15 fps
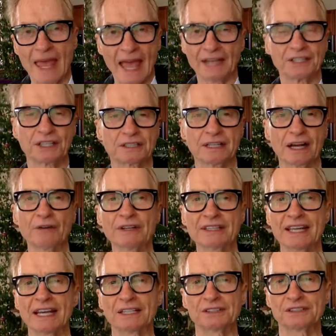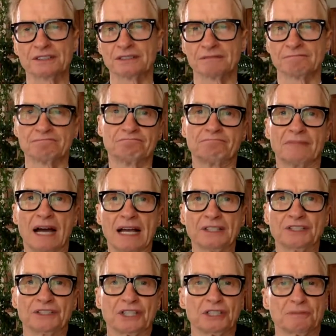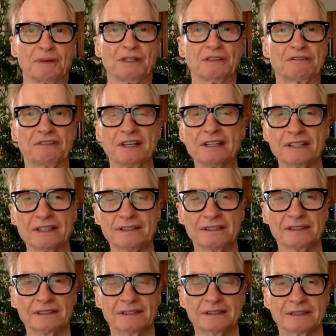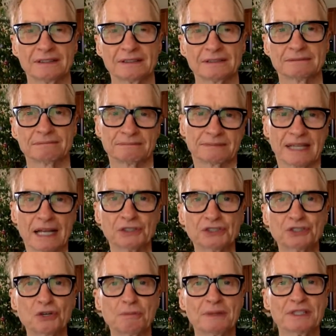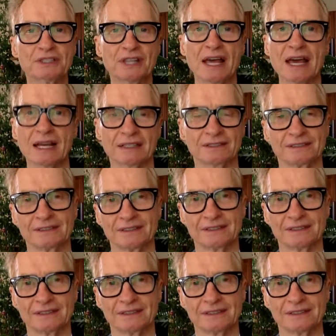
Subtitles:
And declaring that ISIS has been defeated, how stupid is that?